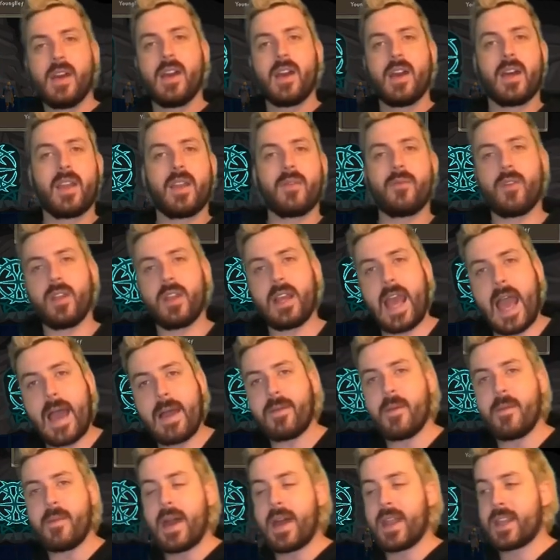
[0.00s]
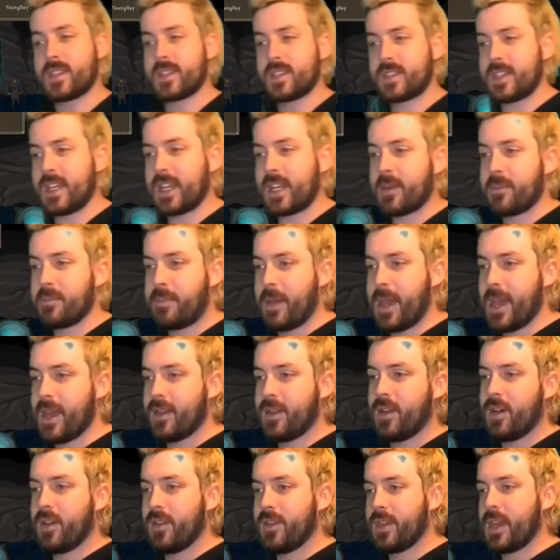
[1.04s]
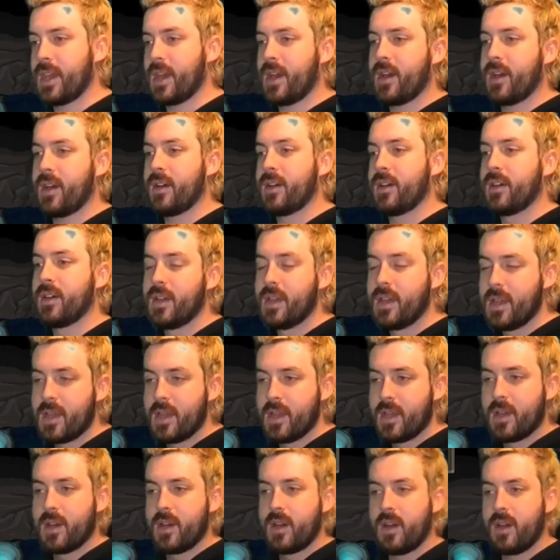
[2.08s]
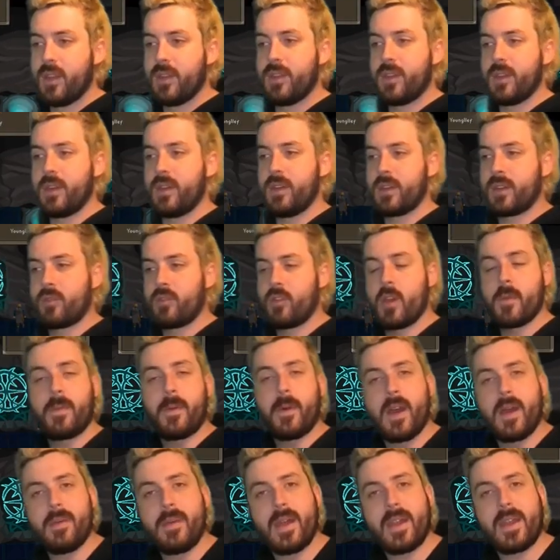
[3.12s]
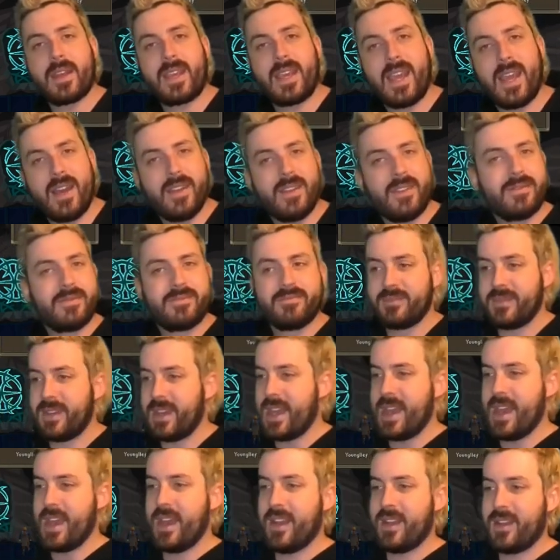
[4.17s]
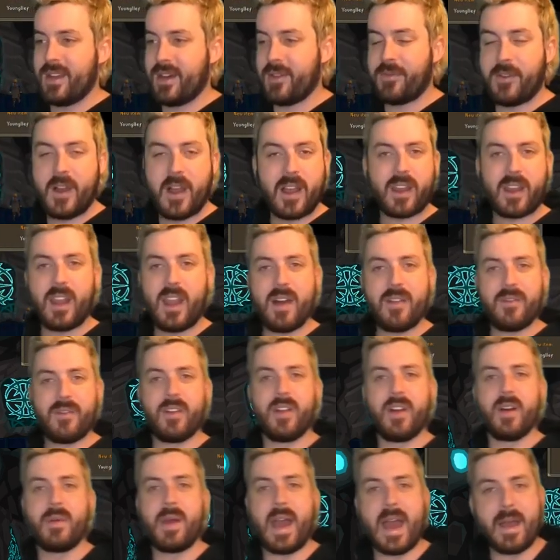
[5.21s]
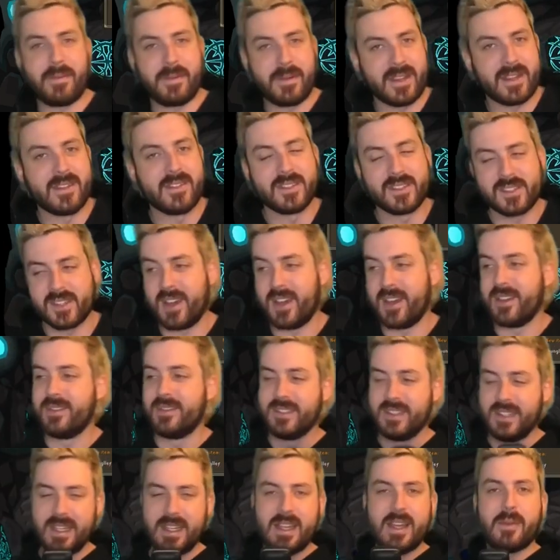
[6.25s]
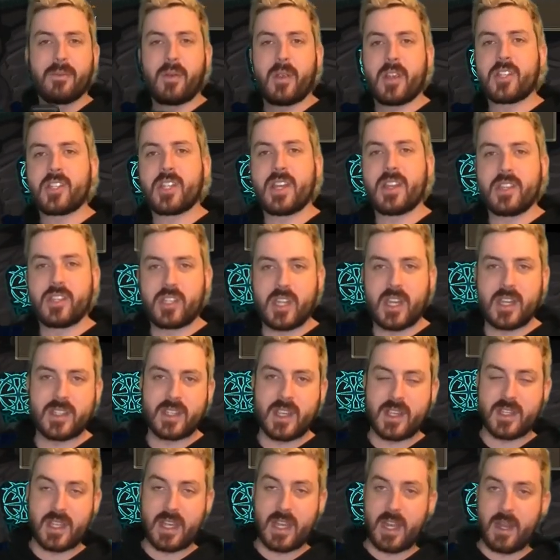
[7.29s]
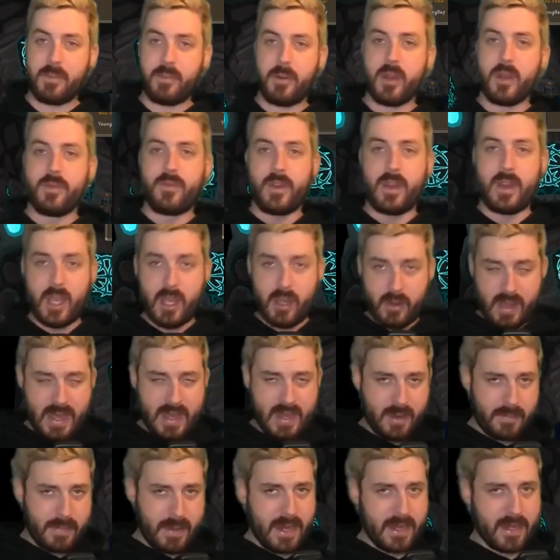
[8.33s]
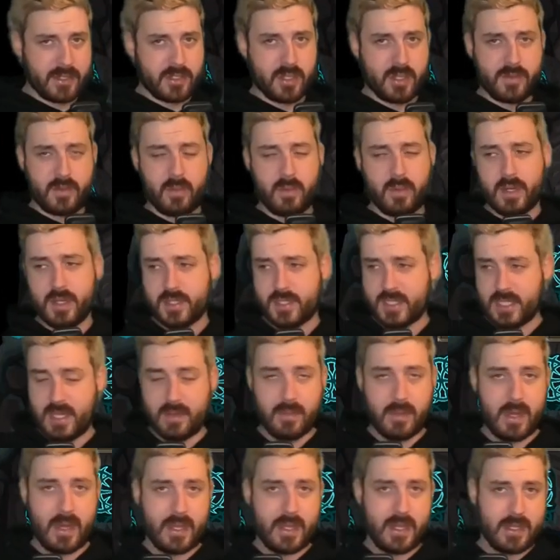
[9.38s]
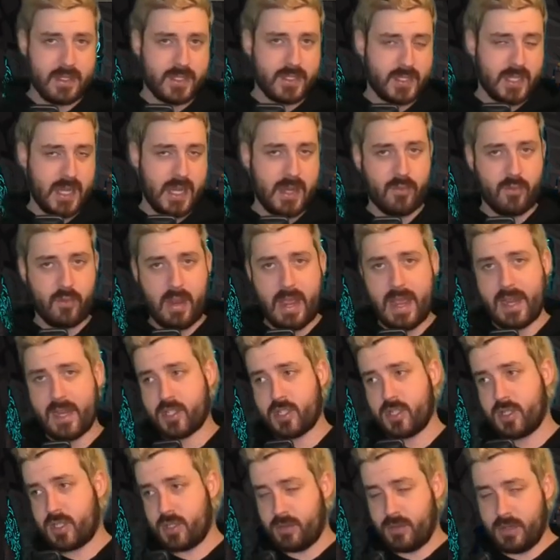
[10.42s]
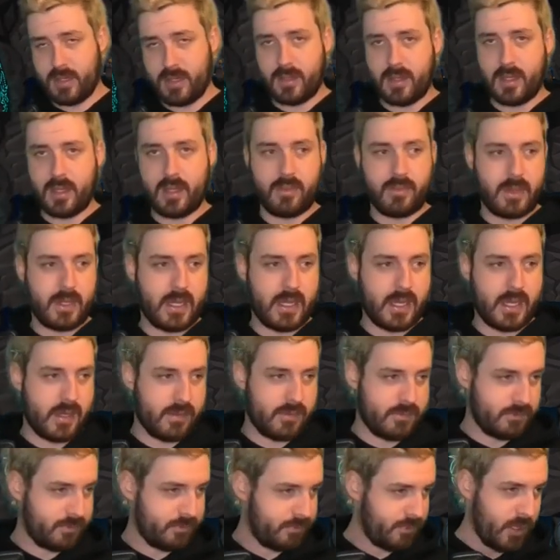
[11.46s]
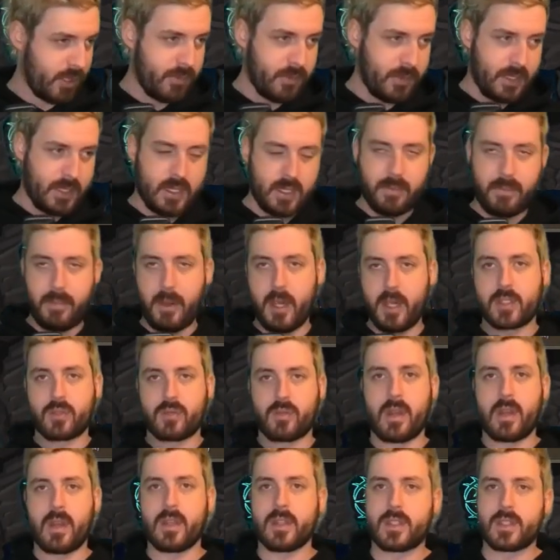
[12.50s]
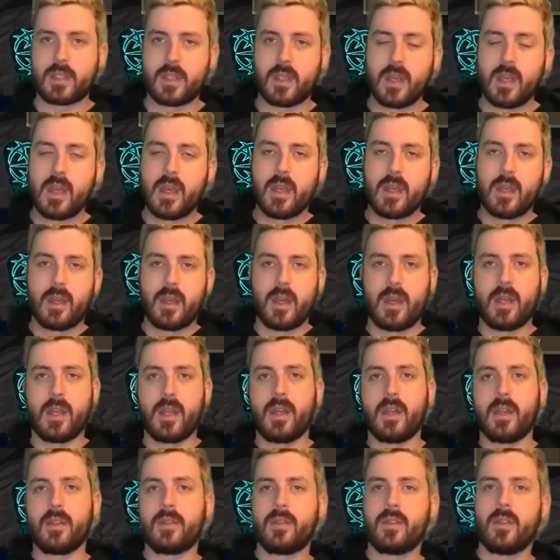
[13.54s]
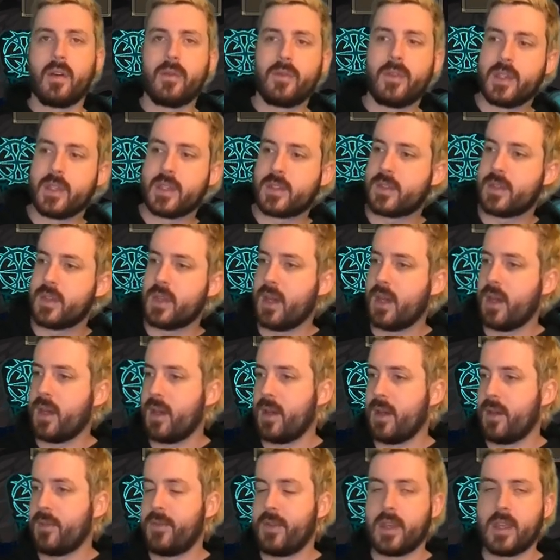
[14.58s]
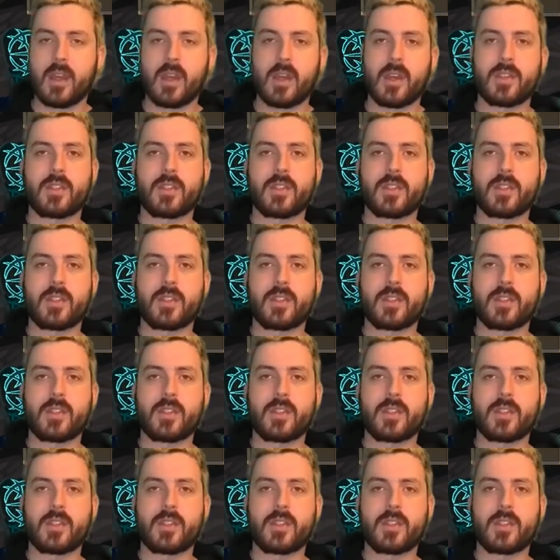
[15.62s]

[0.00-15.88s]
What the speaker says: And I'm really happy about it. It's the second pet on the group Iron Man account. And I fucking love it. I'm happy. So appreciate the Jeezies. And I put a video out about it too. If you want to see my insane reaction to it, it'll be probably in the post credits of this video.